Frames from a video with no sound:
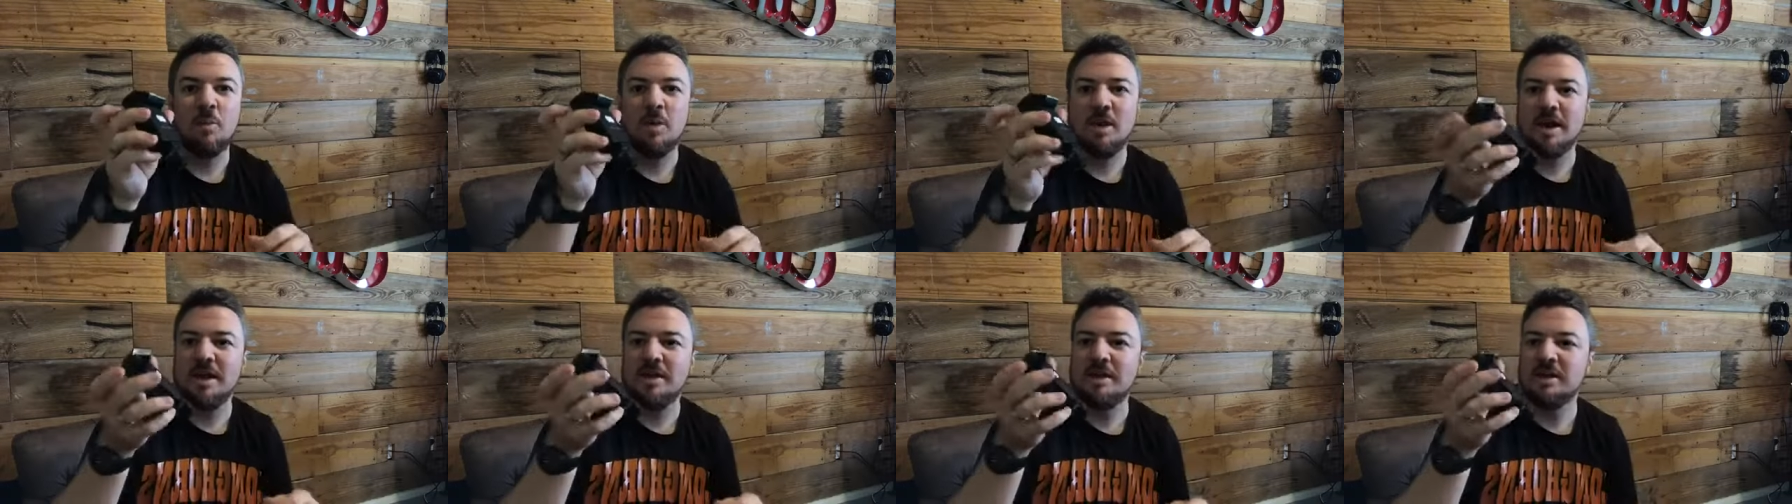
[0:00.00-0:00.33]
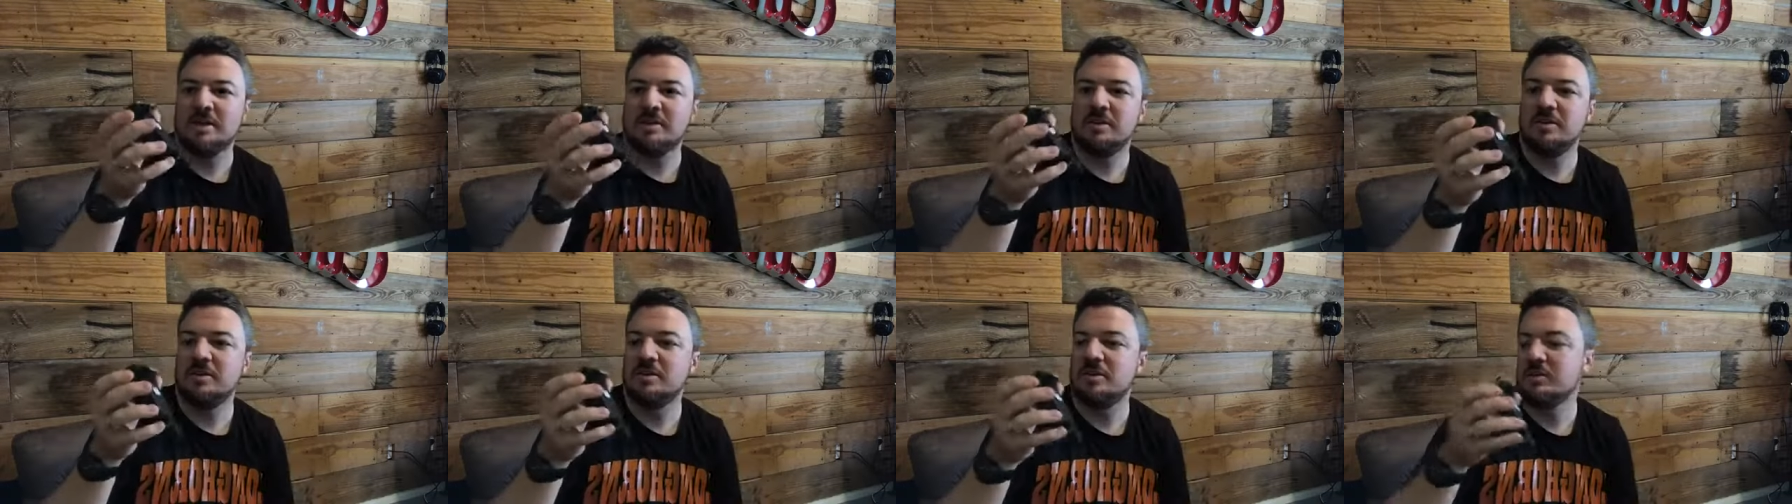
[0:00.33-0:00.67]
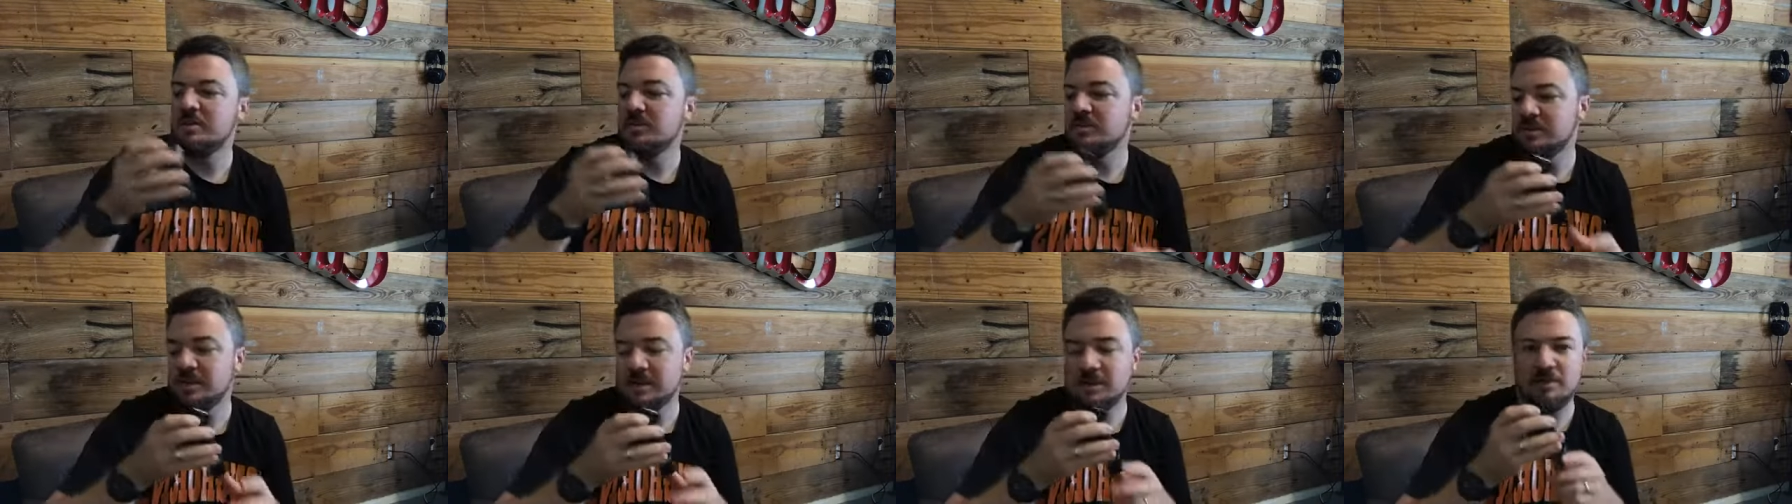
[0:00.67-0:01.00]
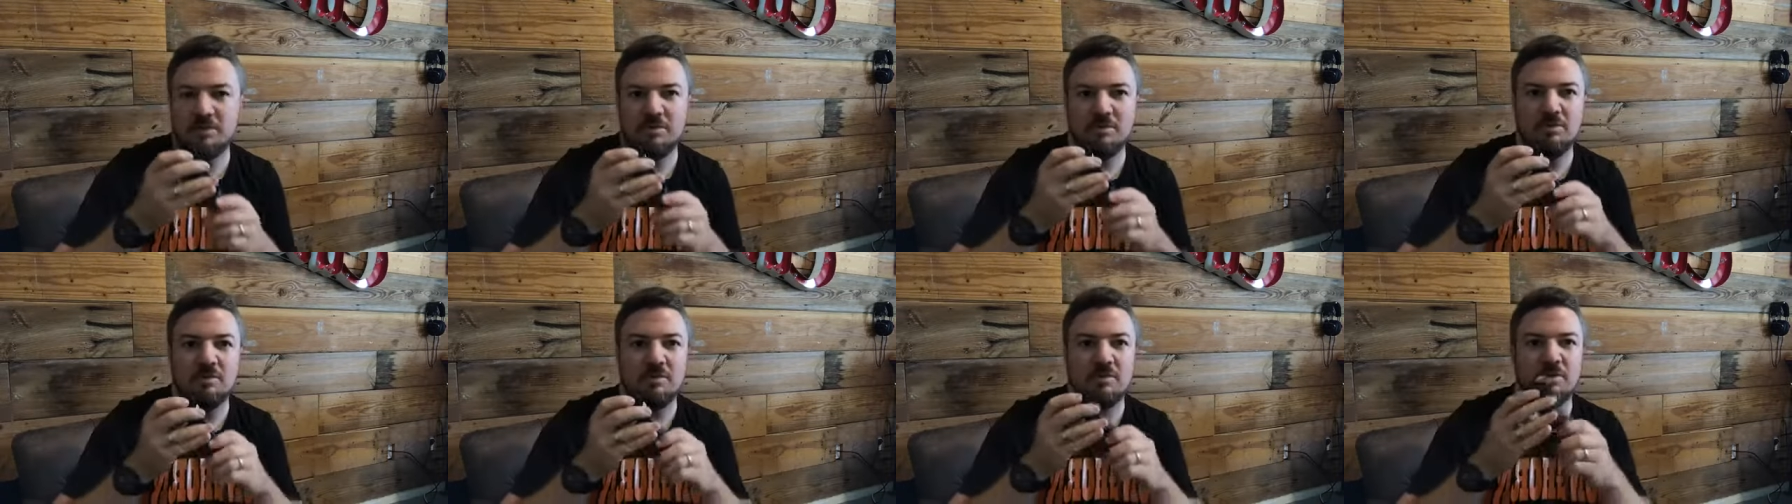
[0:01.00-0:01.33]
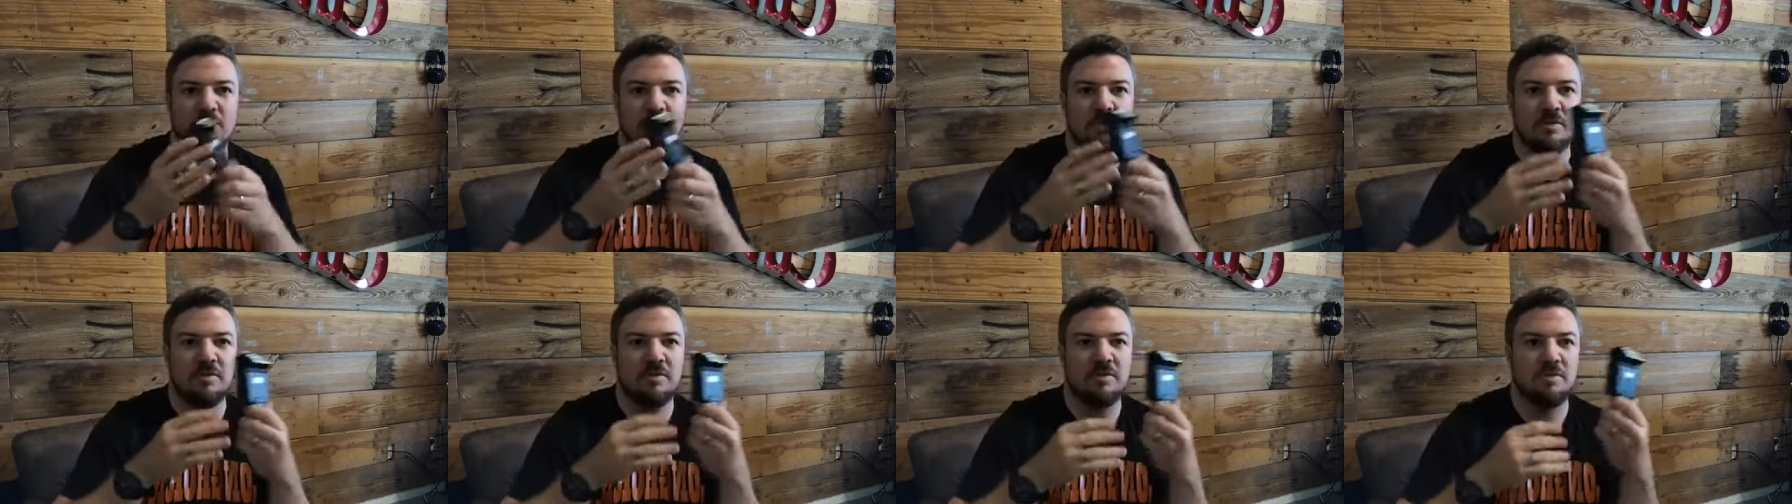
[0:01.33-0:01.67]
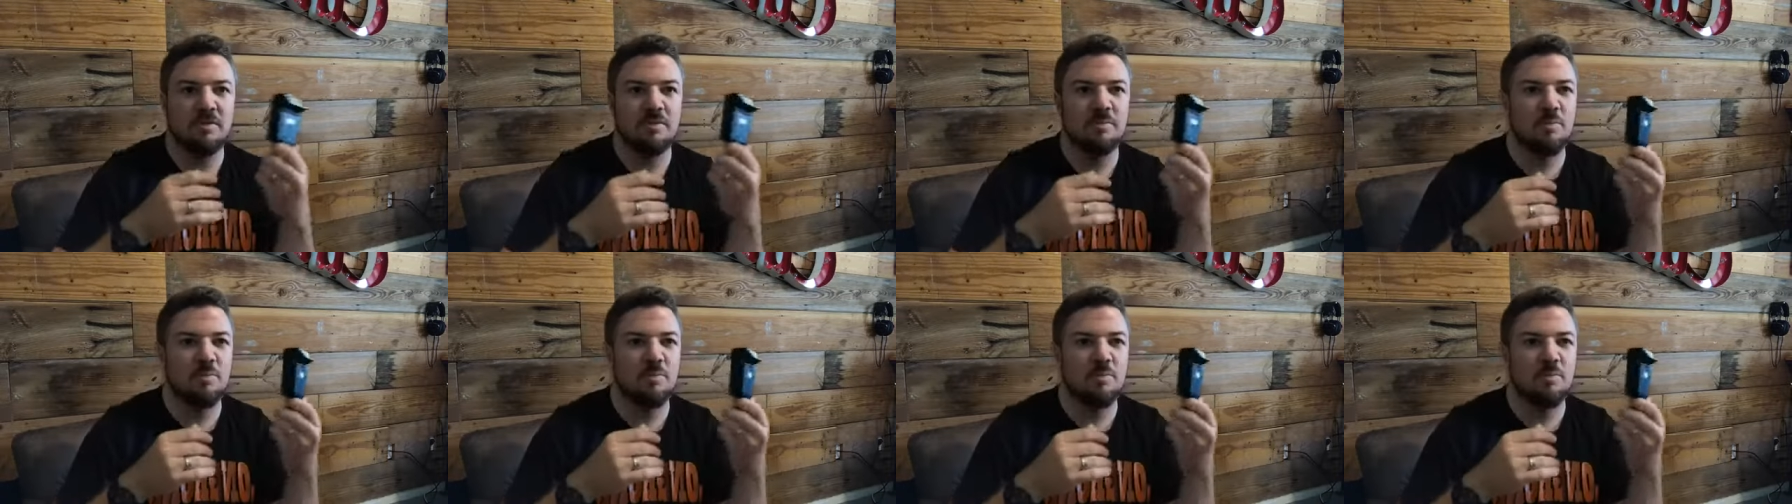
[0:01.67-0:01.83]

I like to do is like throw this